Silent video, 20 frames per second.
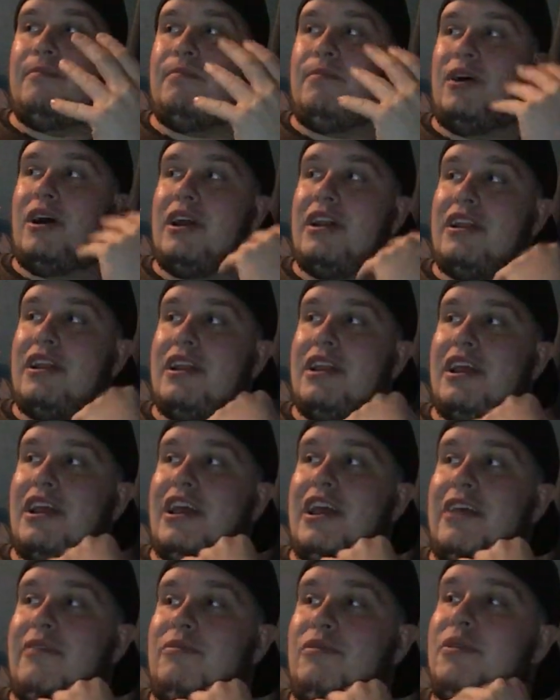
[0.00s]
But
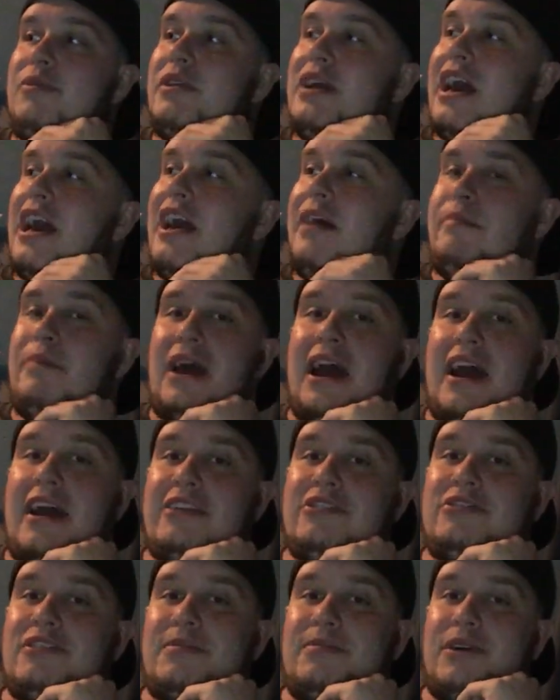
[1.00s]
if we would have had
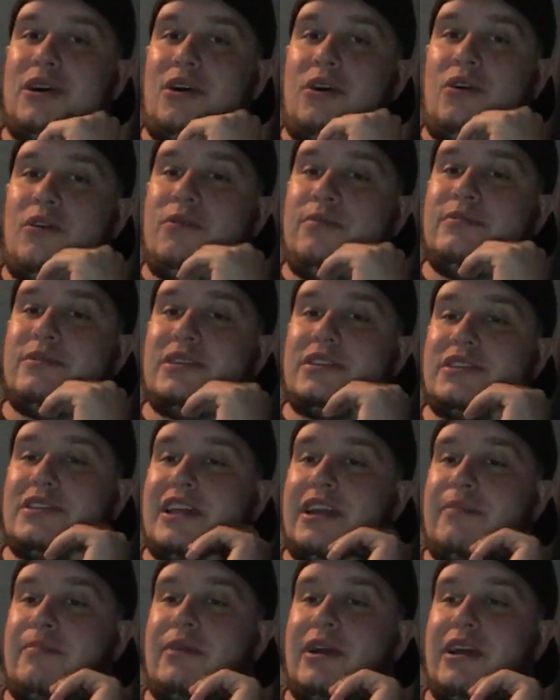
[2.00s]
Patrick Mahomes
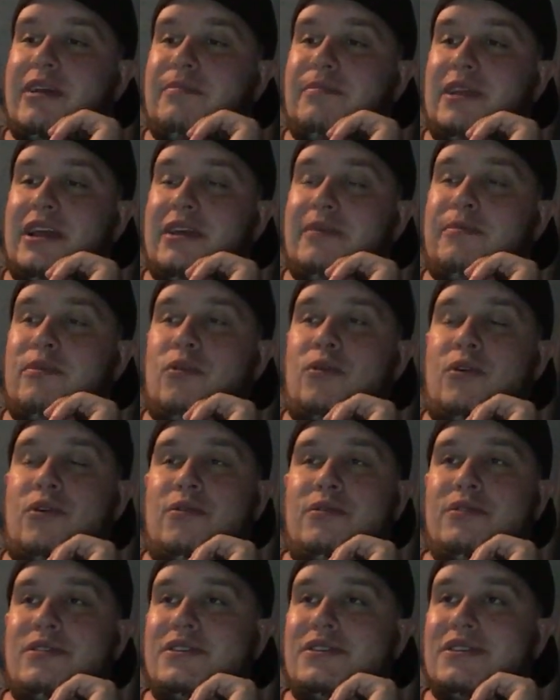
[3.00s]
instead of Blake
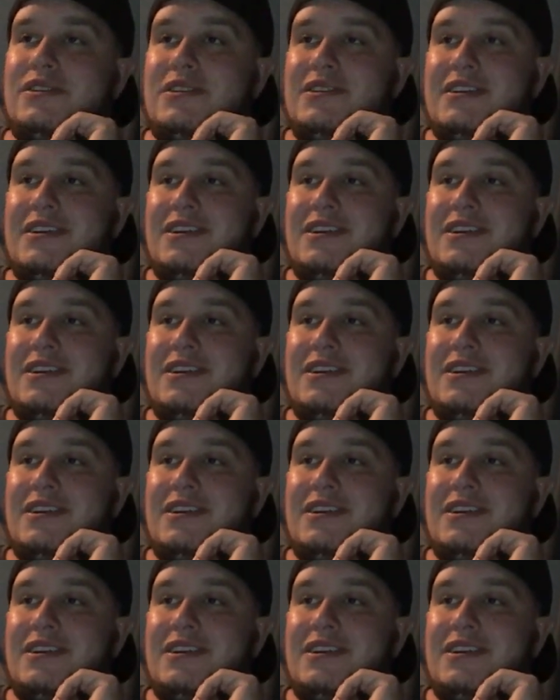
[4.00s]
Bortles,